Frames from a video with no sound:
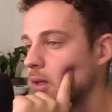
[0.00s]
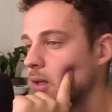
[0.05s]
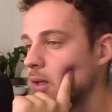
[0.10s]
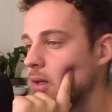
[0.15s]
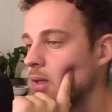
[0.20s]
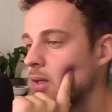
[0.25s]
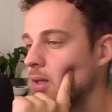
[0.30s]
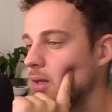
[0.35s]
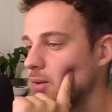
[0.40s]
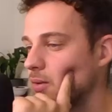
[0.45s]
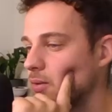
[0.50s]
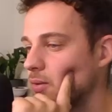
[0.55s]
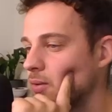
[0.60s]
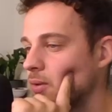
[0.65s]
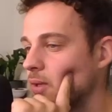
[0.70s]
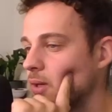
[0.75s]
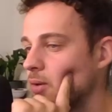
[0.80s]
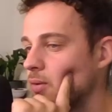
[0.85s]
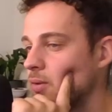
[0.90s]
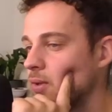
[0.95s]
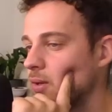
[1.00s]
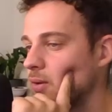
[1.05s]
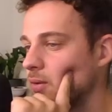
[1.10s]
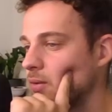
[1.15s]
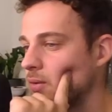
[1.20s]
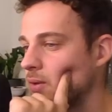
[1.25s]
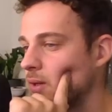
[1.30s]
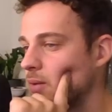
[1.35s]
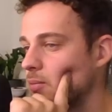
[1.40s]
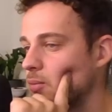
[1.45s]
Yes, so now there is
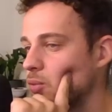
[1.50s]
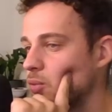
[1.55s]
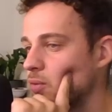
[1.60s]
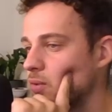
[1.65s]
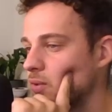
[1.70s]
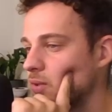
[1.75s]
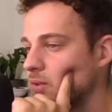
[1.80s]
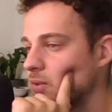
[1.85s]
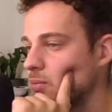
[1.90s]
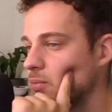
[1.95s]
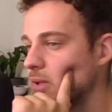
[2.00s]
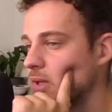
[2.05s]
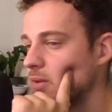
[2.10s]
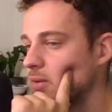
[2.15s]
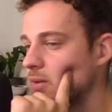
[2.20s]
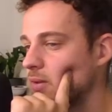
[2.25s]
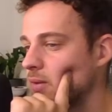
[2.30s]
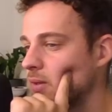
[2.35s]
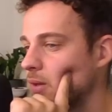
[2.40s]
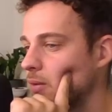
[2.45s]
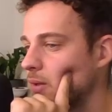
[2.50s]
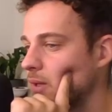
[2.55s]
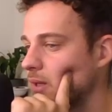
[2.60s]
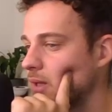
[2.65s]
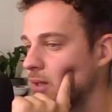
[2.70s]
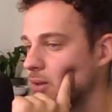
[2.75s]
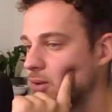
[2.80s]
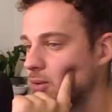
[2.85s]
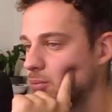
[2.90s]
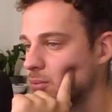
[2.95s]
that move as expected. Now I
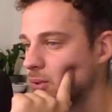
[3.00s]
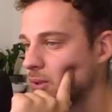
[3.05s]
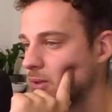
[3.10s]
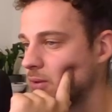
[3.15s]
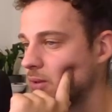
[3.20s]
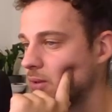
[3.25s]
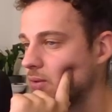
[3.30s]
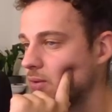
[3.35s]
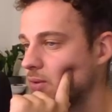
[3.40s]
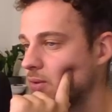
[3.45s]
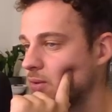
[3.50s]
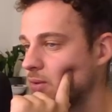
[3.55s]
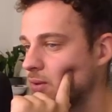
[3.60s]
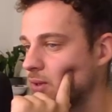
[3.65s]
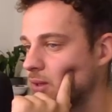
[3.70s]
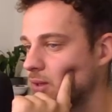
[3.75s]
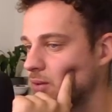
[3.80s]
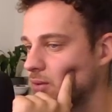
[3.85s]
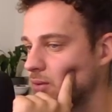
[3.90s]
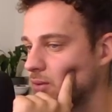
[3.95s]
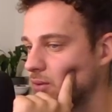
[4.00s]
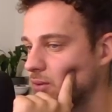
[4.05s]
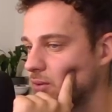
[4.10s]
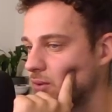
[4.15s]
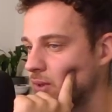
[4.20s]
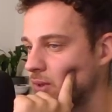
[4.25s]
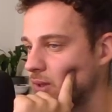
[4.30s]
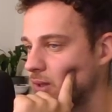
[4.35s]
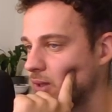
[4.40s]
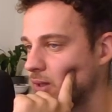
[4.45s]
cannot play this because he can just take